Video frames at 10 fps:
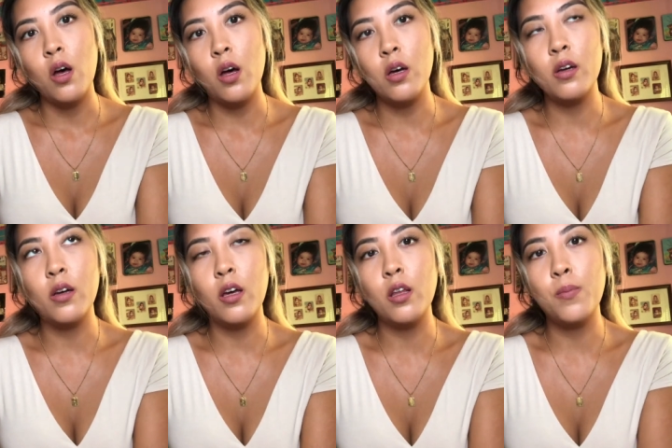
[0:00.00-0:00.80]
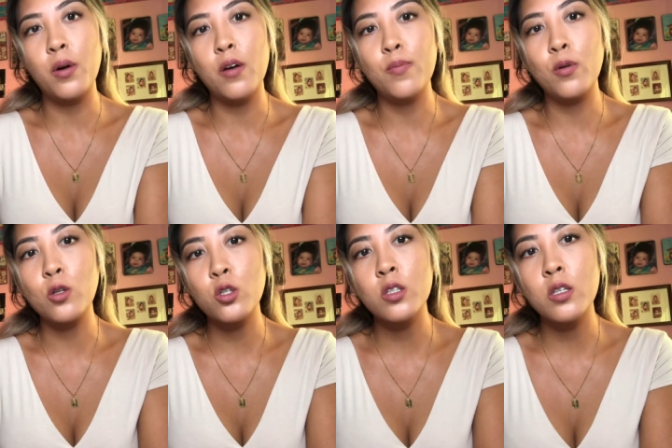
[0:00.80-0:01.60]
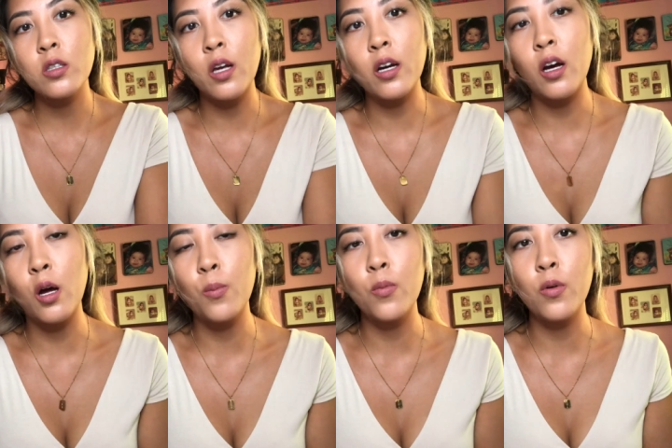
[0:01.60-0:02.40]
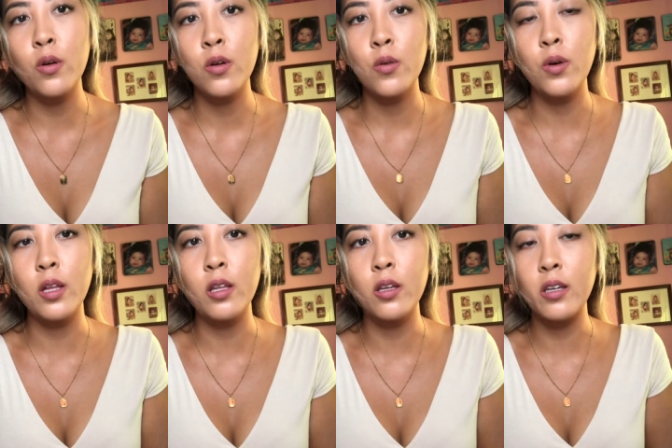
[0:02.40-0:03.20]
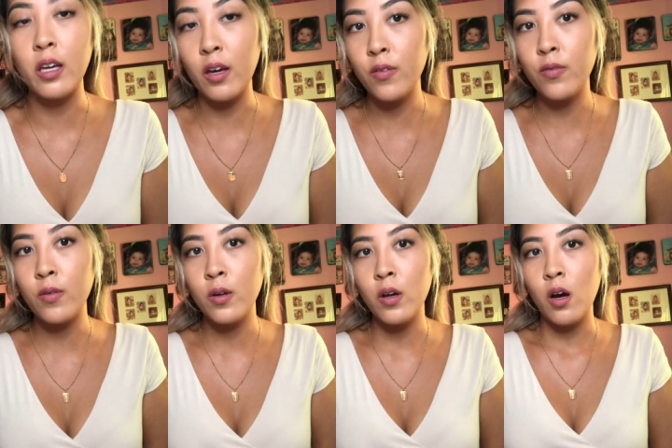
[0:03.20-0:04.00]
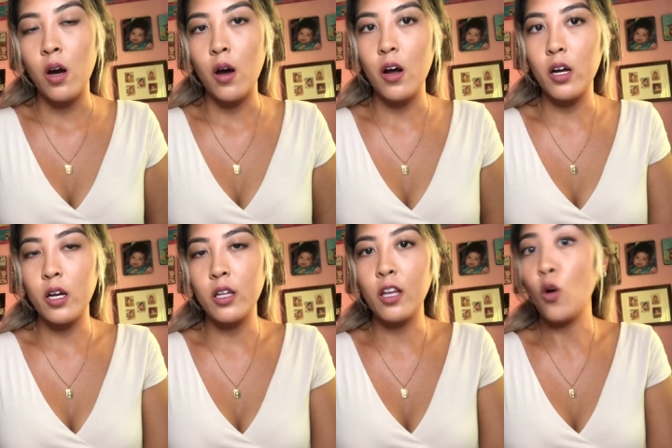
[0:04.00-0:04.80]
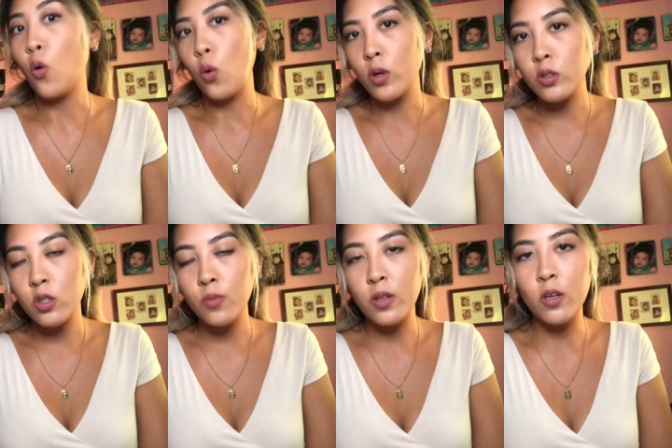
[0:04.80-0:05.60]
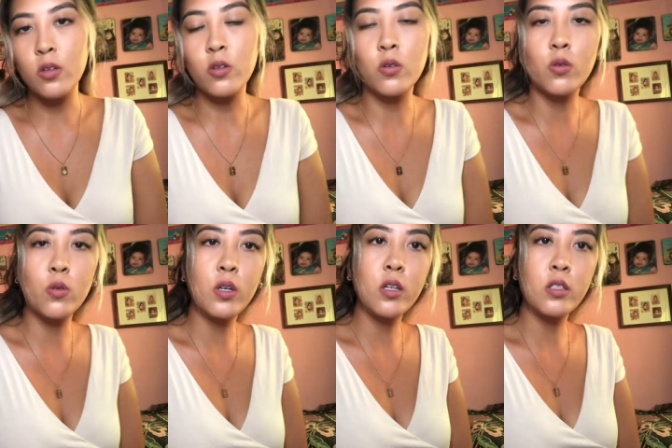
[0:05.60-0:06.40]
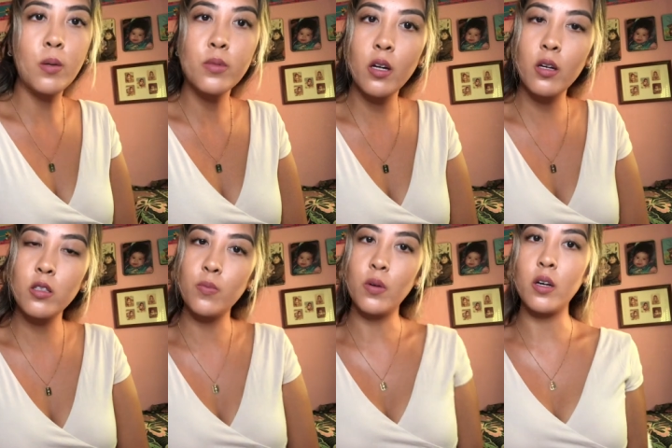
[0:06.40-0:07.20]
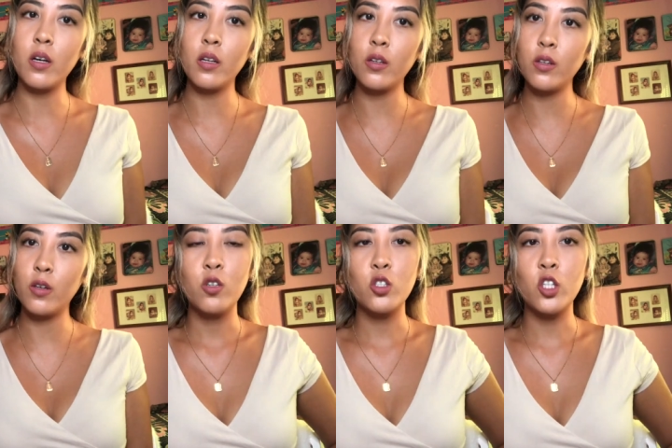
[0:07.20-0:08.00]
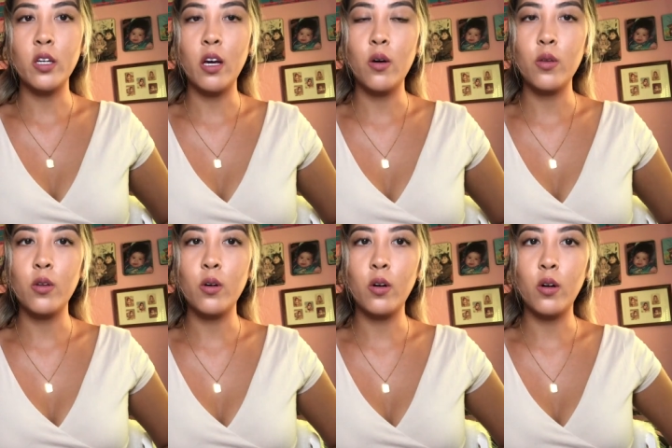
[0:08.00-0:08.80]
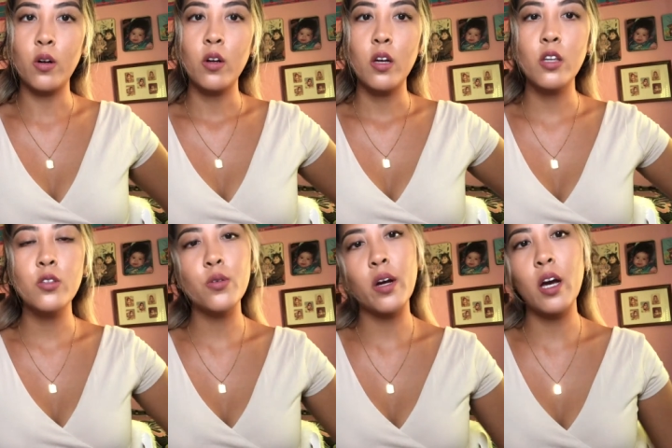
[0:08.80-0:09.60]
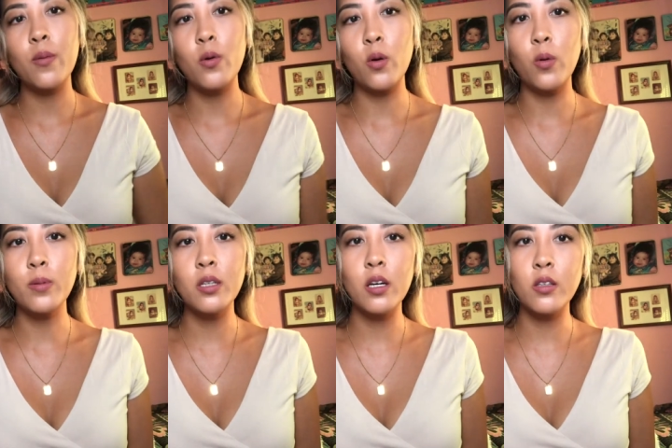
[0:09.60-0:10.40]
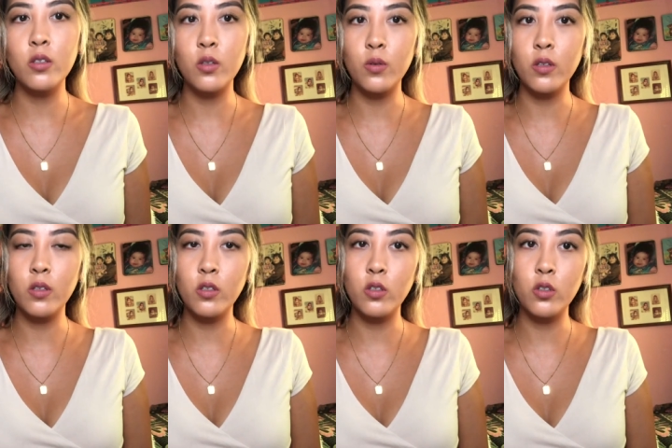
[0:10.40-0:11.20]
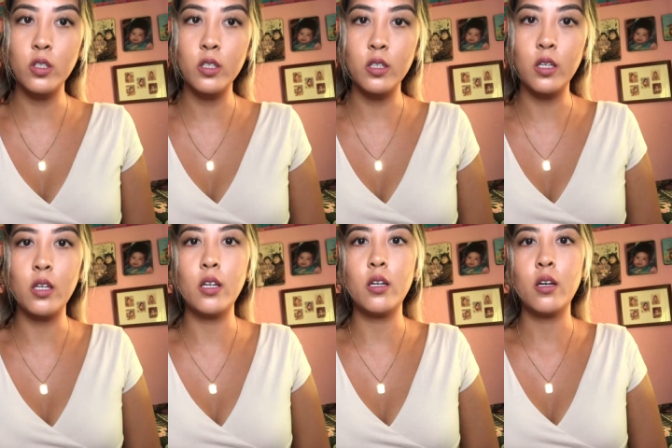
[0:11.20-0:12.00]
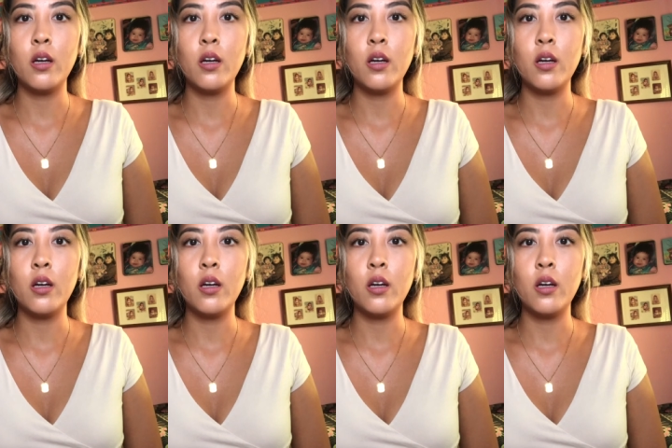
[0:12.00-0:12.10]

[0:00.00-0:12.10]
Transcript: and above purchases that come with a little gift. They don't always do it, but they do it sometimes. But if you just check out their Instagram or websites, you would usually see